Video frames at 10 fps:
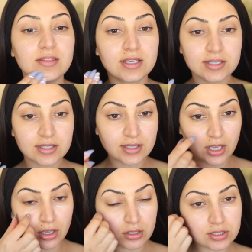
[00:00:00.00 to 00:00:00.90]
These
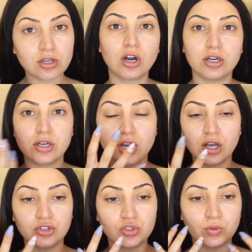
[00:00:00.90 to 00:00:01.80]
nails are
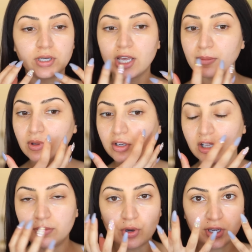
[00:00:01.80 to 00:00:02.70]
not doing it. I'm
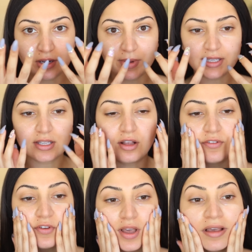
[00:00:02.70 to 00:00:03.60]
literally poking
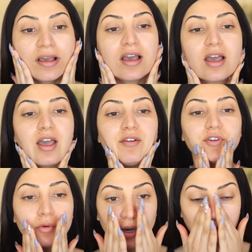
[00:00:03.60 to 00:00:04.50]
myself
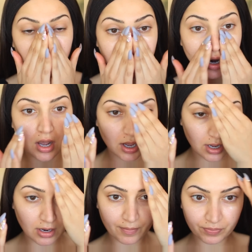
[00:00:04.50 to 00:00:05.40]
everywhere.
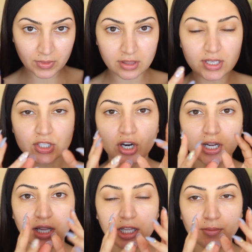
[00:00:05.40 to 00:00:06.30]
These are
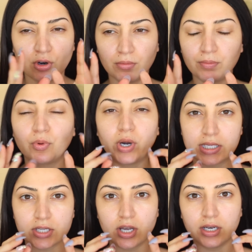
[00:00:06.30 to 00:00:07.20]
clip or
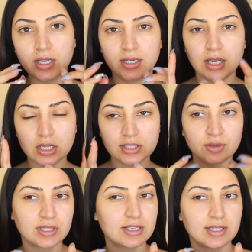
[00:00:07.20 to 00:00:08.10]
press-on nails. I
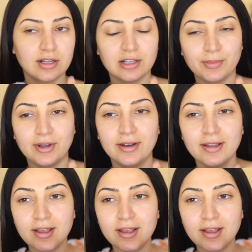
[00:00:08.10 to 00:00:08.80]
was gonna say clip-on.